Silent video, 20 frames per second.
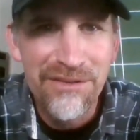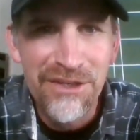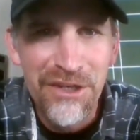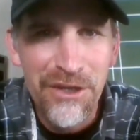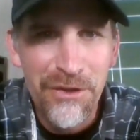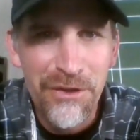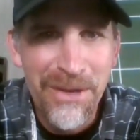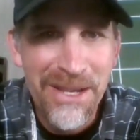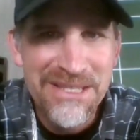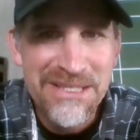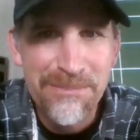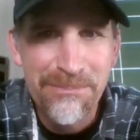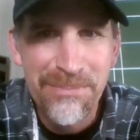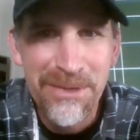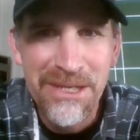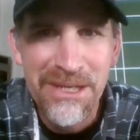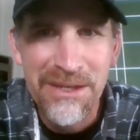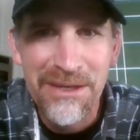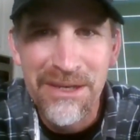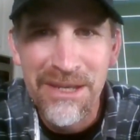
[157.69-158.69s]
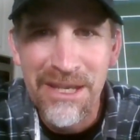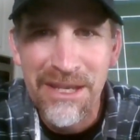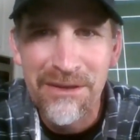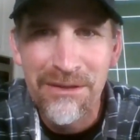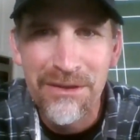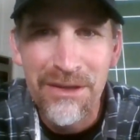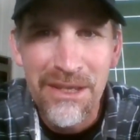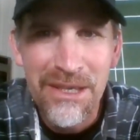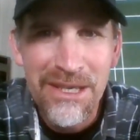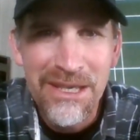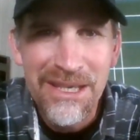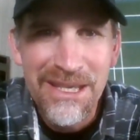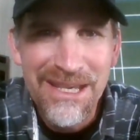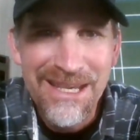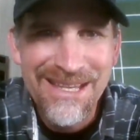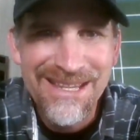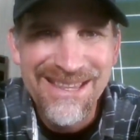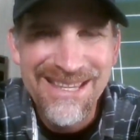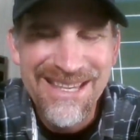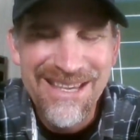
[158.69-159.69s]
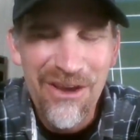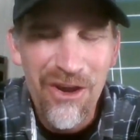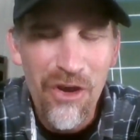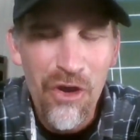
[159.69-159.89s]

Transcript: You know, he hasn't been in in in the